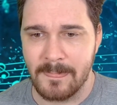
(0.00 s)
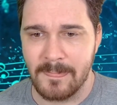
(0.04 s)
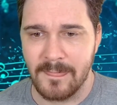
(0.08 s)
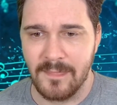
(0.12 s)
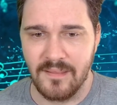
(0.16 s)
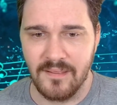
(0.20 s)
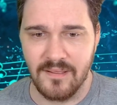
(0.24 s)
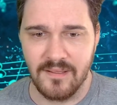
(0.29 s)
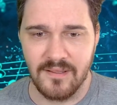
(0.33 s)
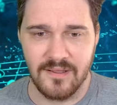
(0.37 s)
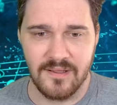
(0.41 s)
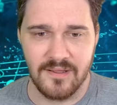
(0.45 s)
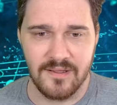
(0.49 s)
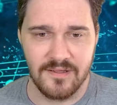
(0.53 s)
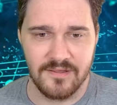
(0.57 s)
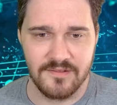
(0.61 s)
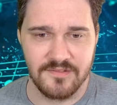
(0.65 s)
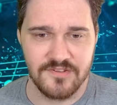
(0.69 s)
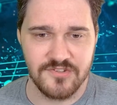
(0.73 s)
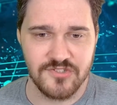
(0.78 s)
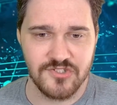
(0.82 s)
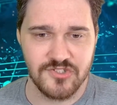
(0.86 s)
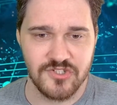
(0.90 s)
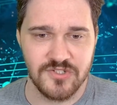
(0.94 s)

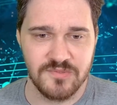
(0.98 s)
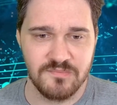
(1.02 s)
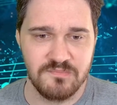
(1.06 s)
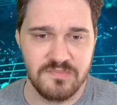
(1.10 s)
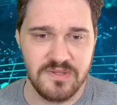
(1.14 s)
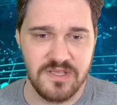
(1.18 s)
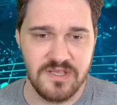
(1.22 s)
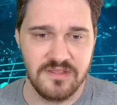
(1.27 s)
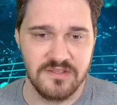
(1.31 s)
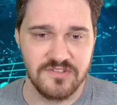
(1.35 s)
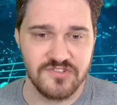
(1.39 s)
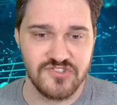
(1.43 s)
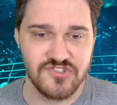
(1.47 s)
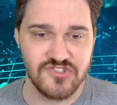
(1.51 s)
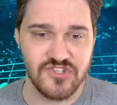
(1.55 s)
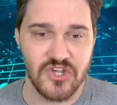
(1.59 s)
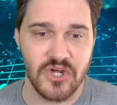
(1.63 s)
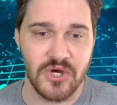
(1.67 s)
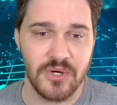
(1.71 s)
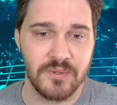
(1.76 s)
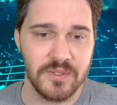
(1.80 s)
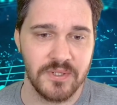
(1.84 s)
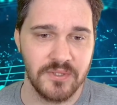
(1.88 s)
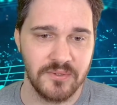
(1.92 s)
This could be the
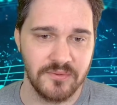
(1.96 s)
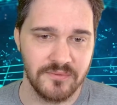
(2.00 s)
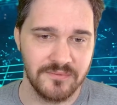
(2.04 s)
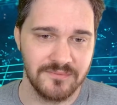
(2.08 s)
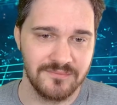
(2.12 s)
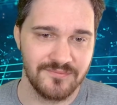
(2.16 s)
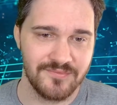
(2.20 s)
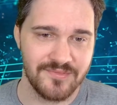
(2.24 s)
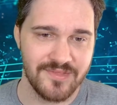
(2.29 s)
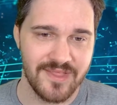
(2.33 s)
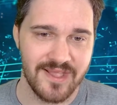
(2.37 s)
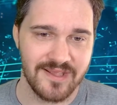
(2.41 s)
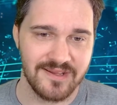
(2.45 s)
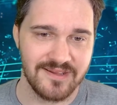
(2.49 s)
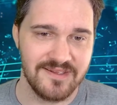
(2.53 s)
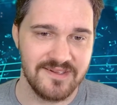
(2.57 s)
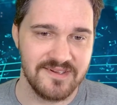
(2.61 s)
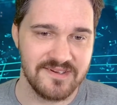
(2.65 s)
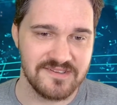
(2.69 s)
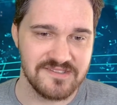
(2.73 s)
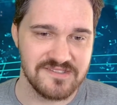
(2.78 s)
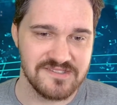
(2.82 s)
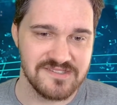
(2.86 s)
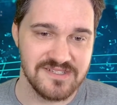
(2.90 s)
sorrow that
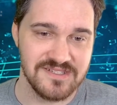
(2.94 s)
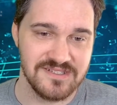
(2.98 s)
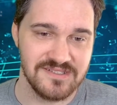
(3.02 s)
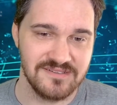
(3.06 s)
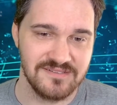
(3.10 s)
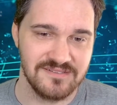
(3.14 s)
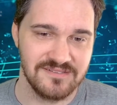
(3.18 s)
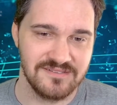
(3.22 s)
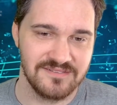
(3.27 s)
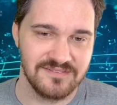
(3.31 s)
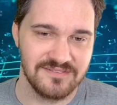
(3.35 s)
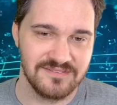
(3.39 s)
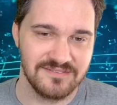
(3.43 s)
kicks in.